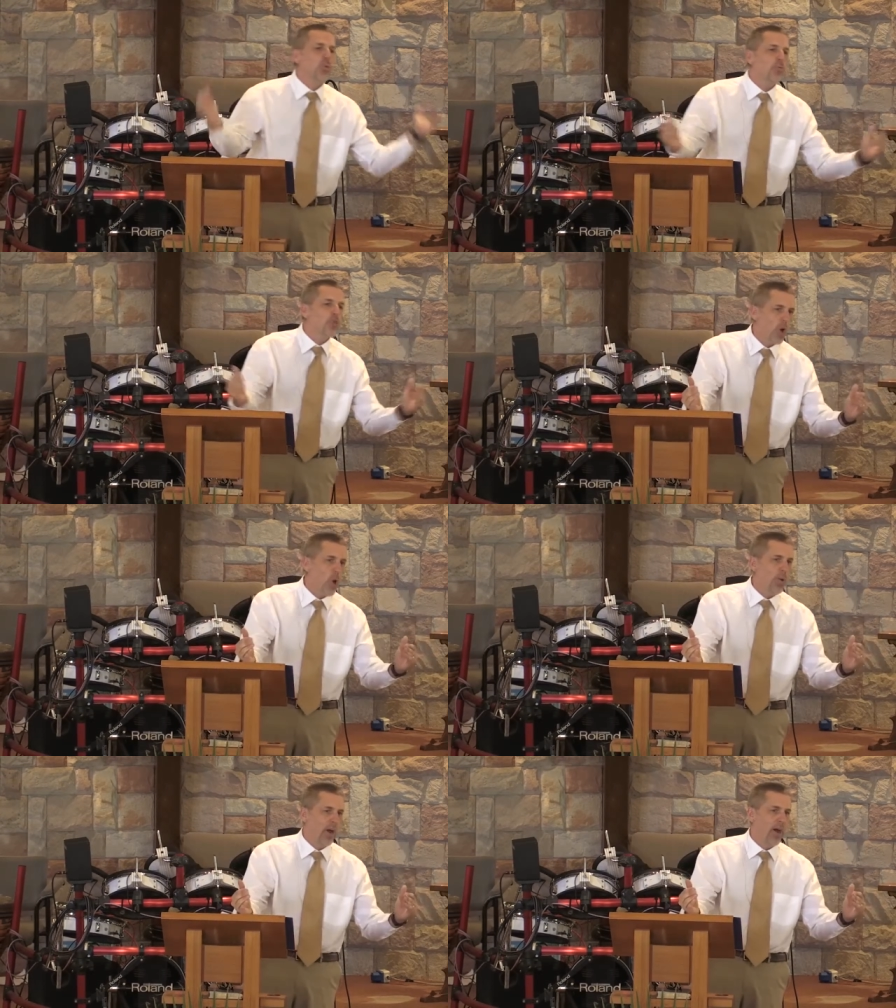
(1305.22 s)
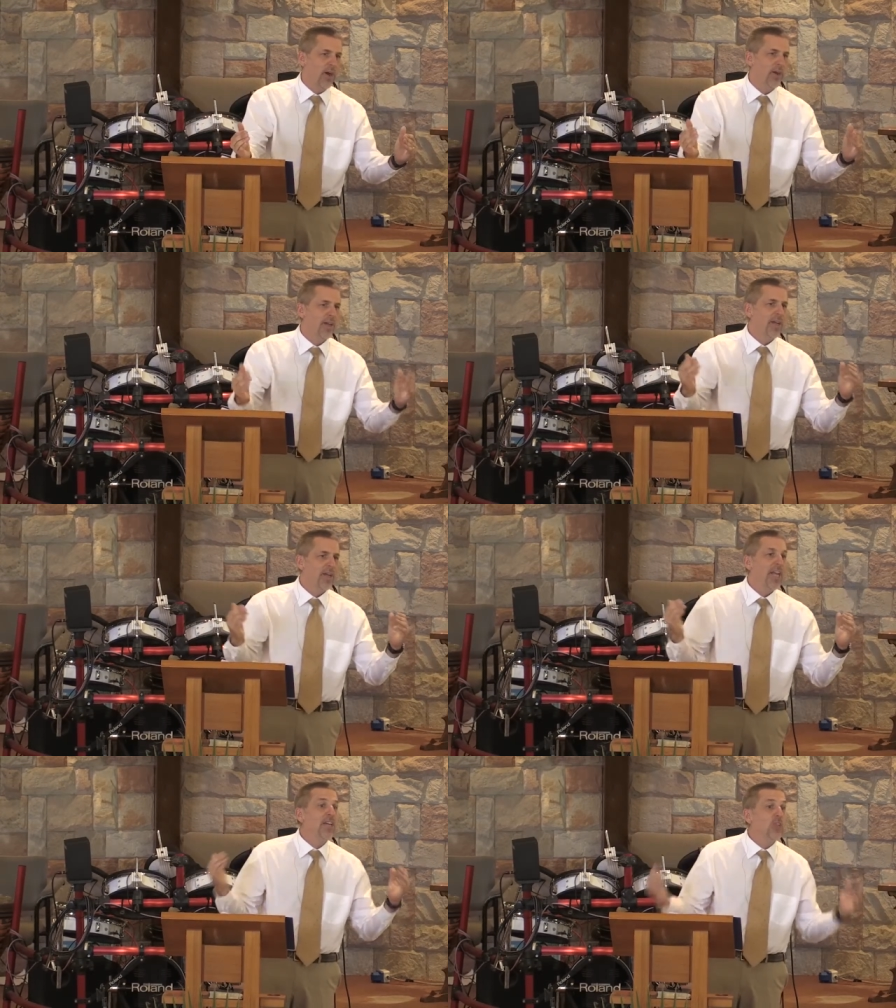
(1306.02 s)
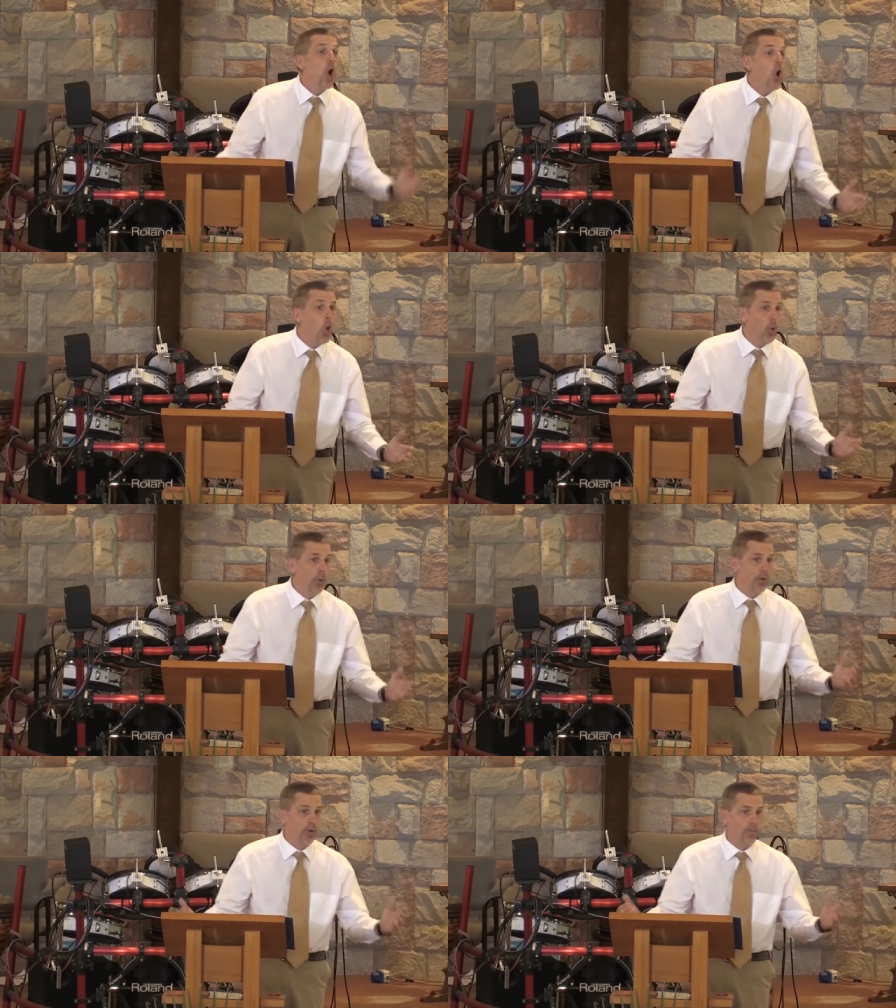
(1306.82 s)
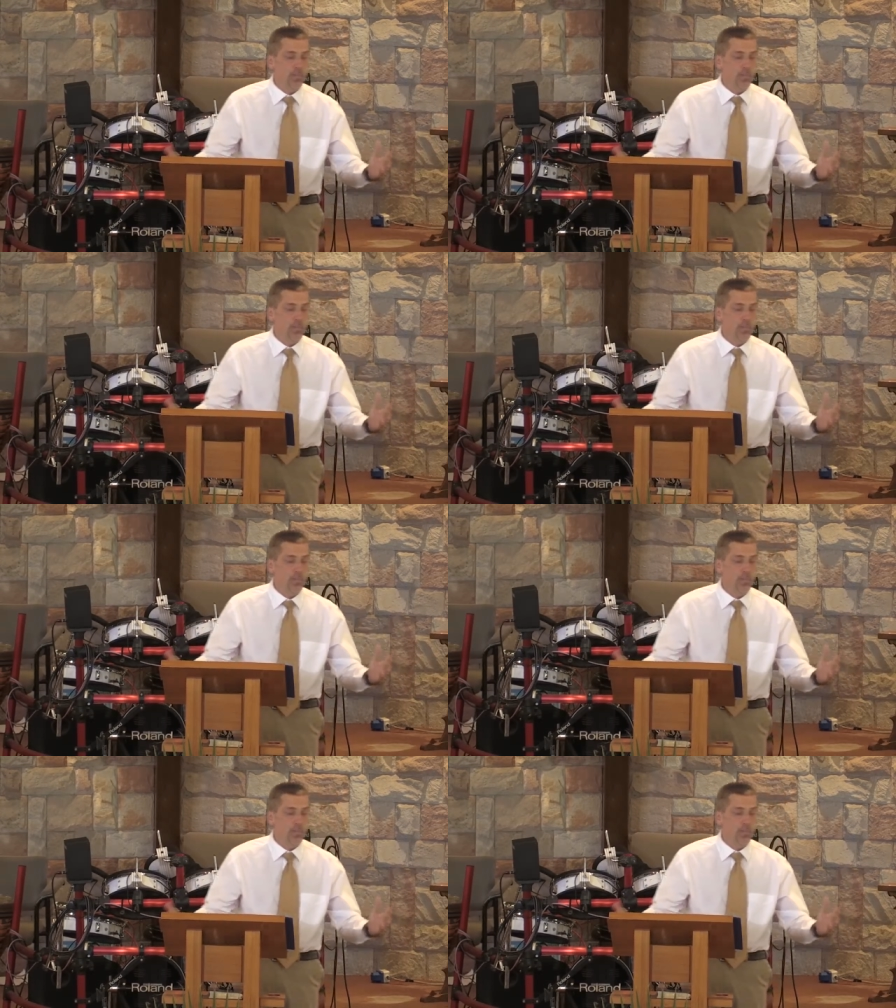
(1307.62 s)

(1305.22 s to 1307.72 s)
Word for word: through Jonah his own